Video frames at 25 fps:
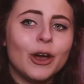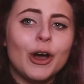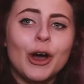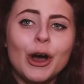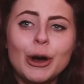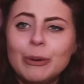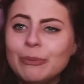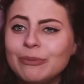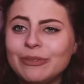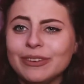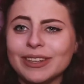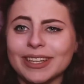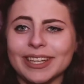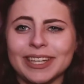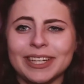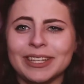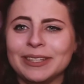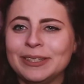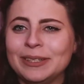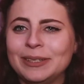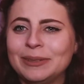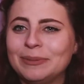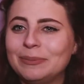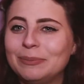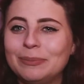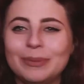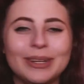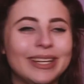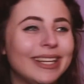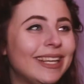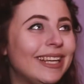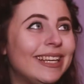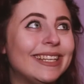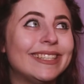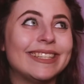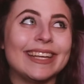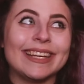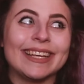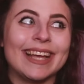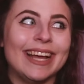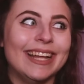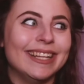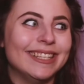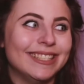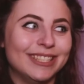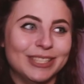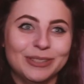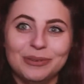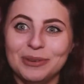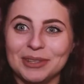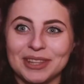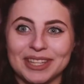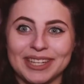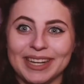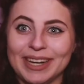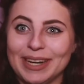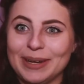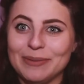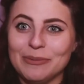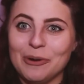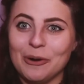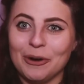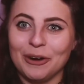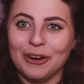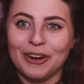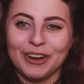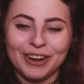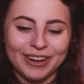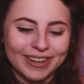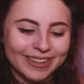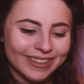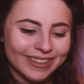hopefully. Please, I can't deal with it anymore.